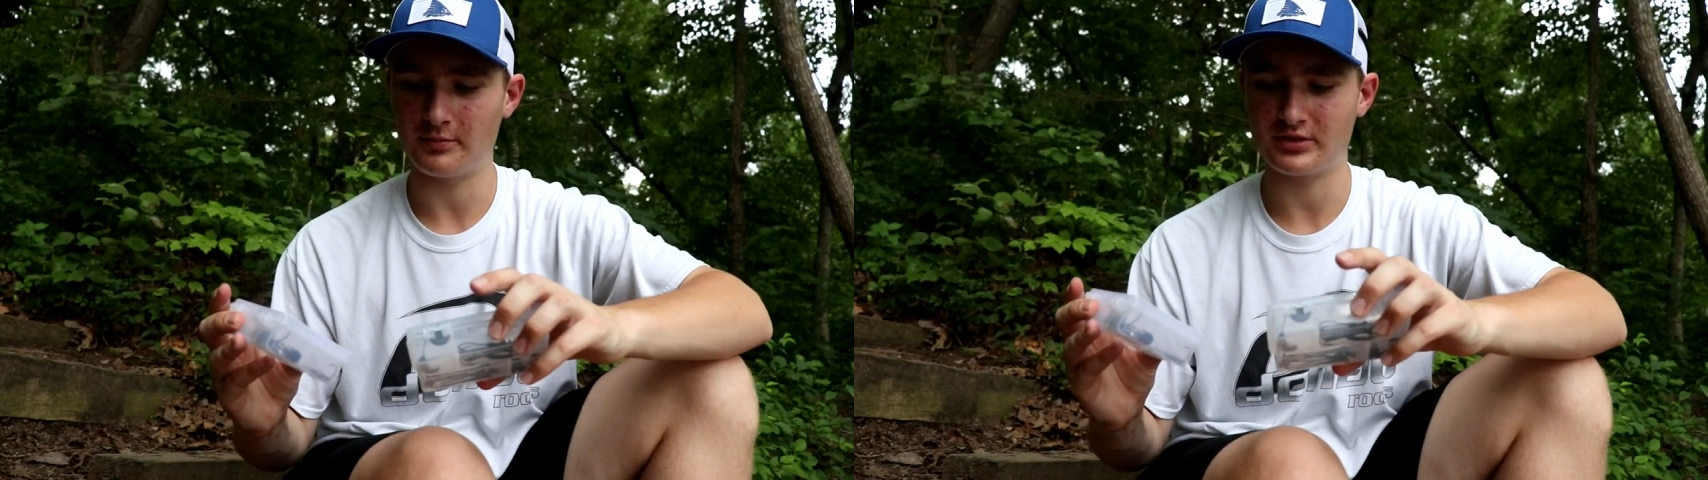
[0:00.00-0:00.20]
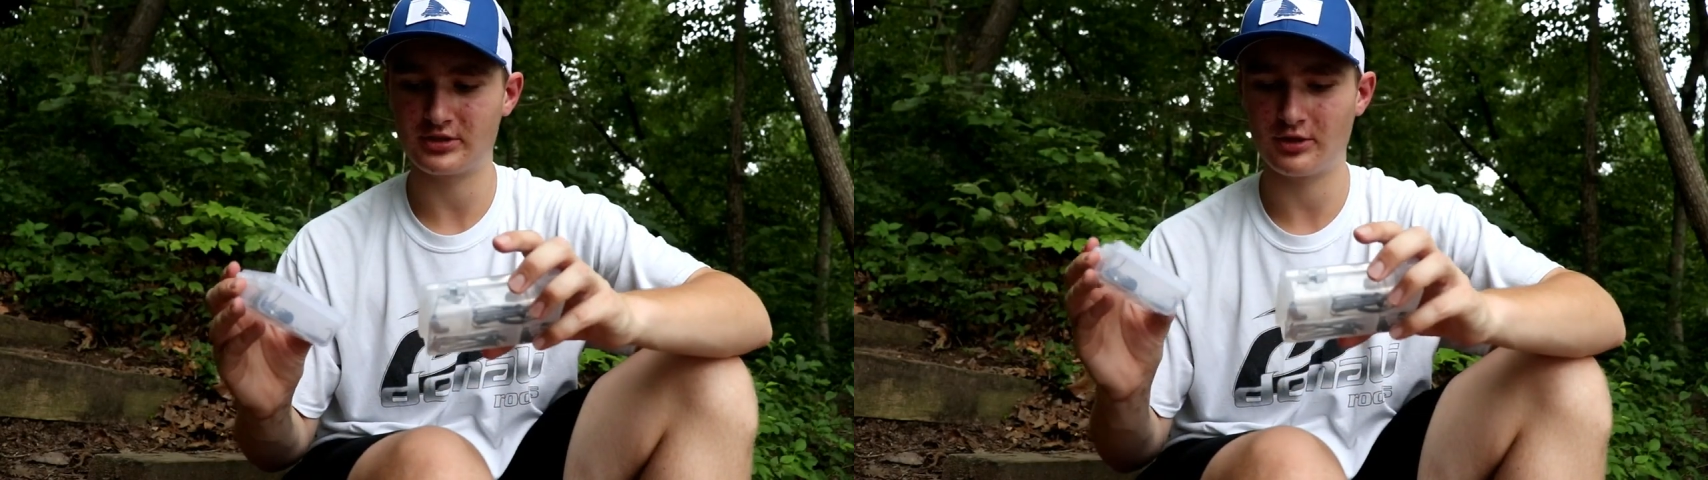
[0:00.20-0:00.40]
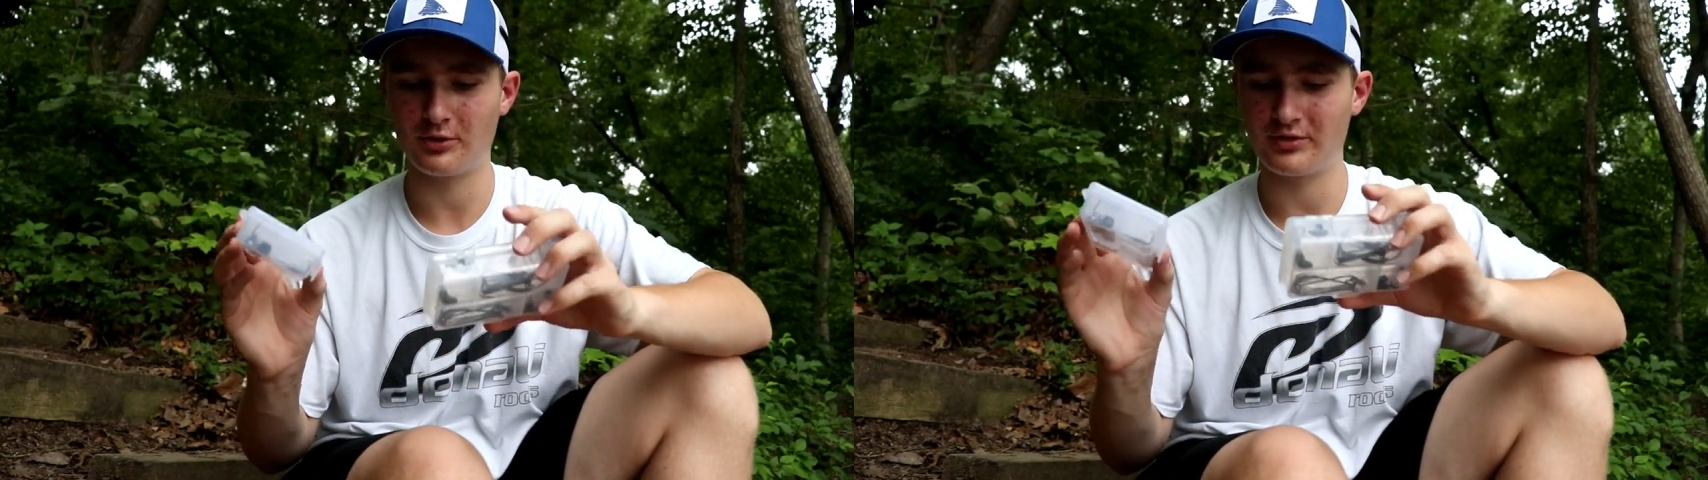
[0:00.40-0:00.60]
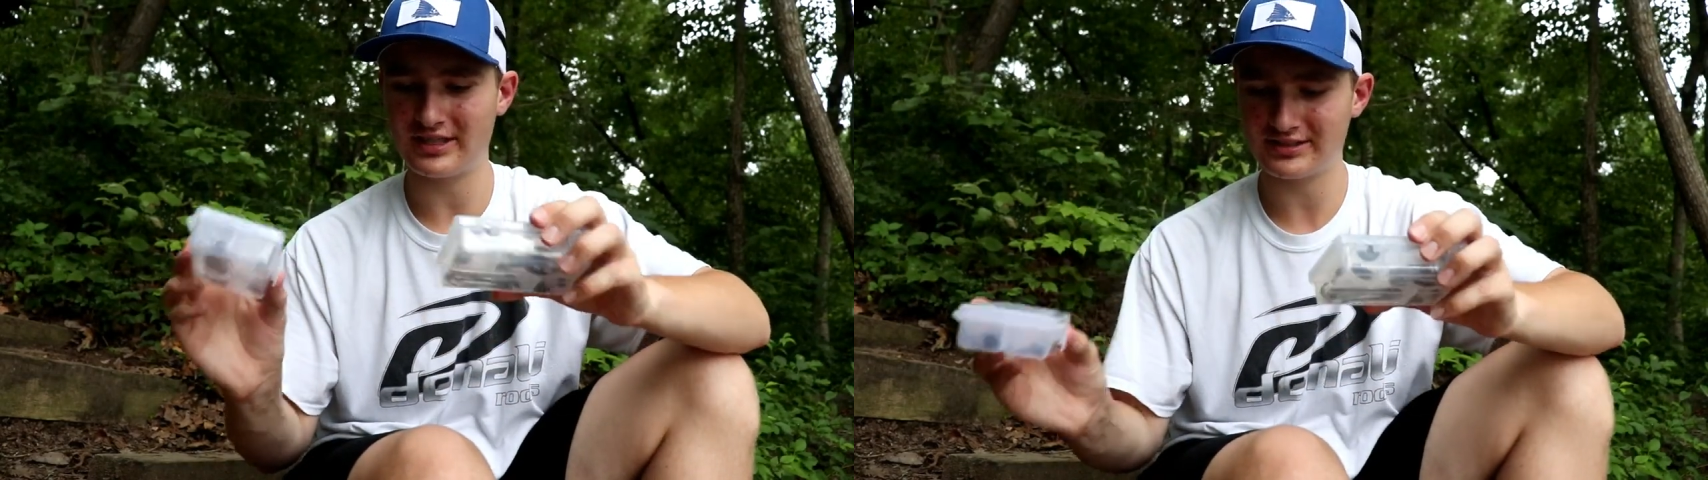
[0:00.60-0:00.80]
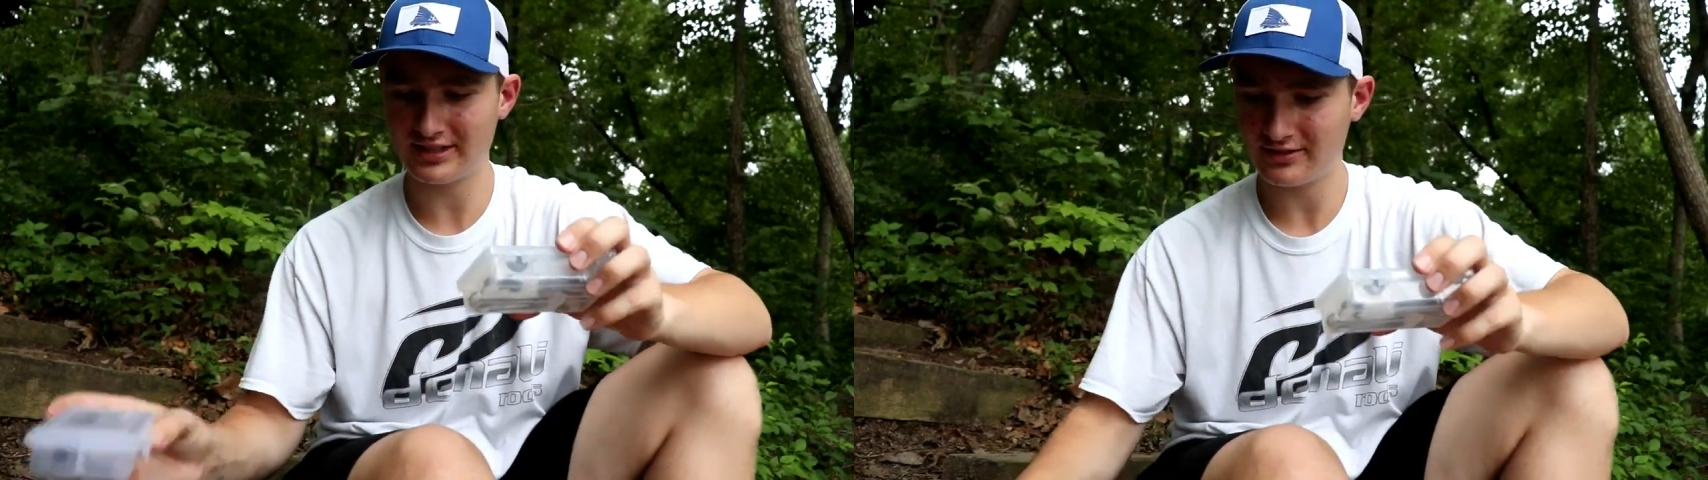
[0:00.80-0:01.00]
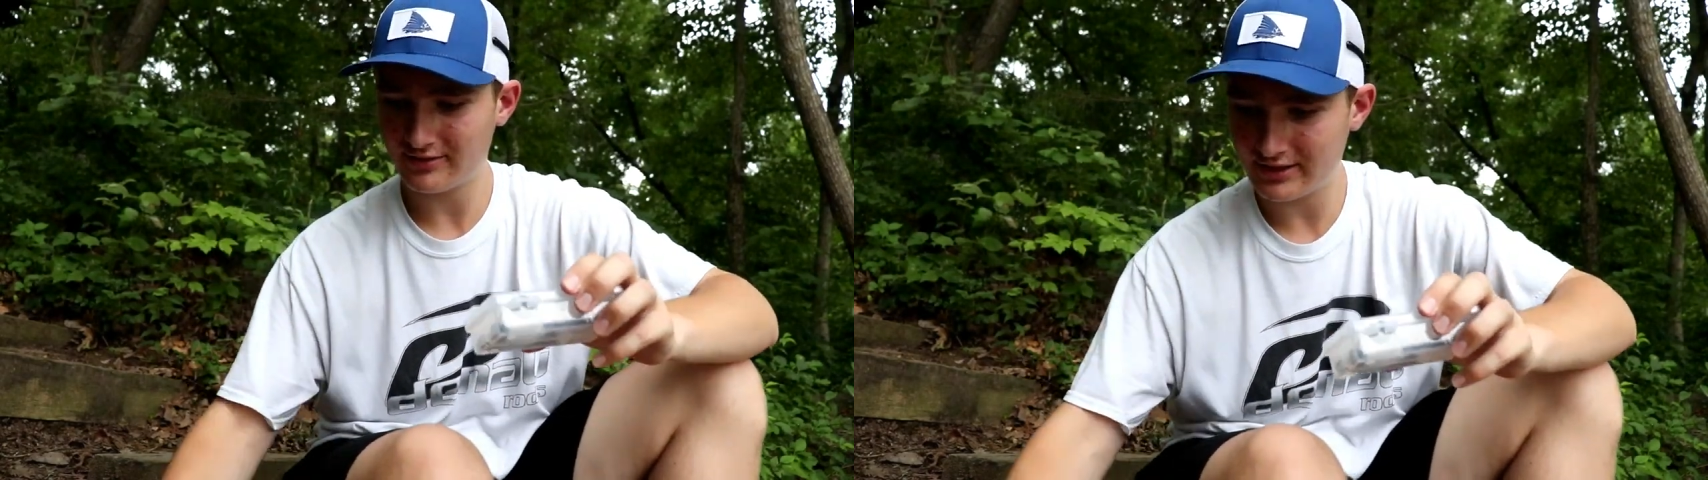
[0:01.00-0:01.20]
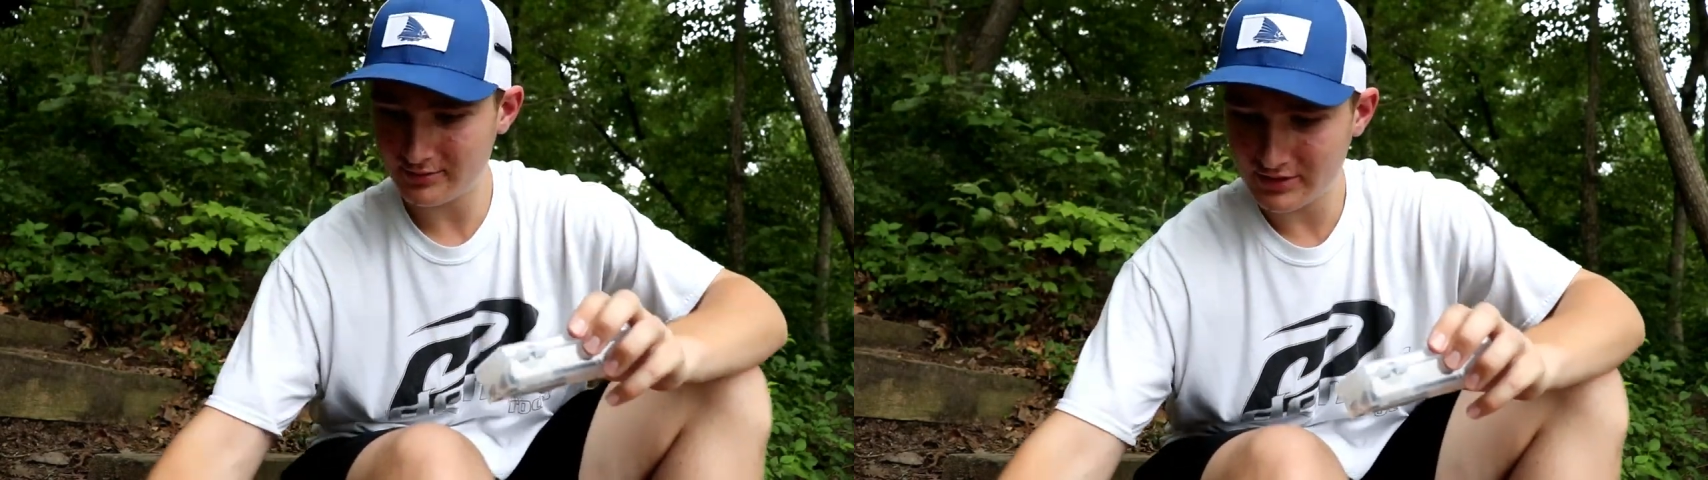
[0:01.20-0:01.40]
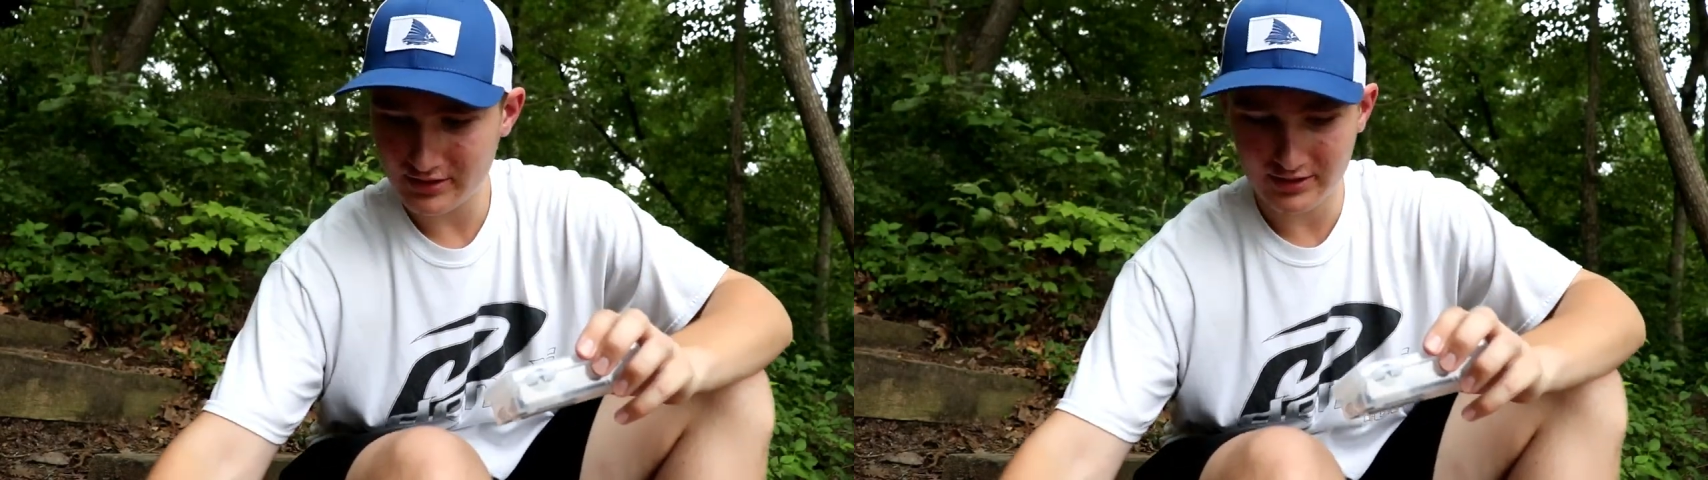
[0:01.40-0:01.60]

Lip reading: So that's kind of them.